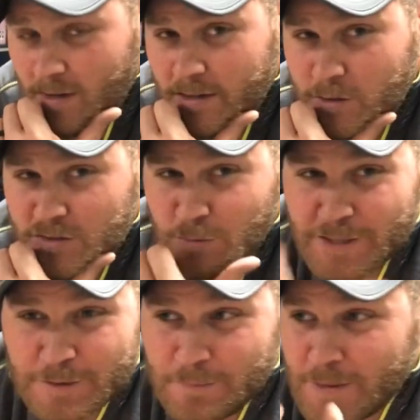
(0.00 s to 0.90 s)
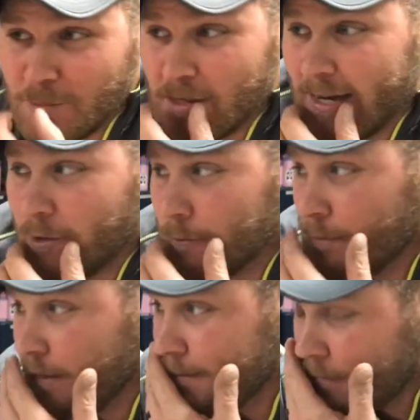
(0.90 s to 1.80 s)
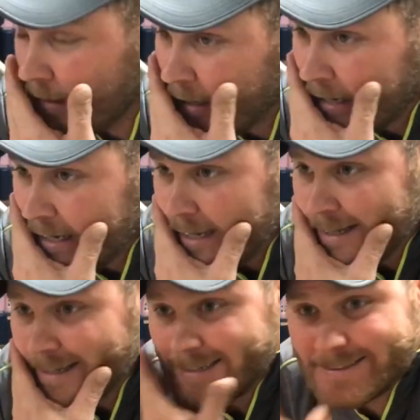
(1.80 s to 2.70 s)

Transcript: I know it's weirding people out, but like I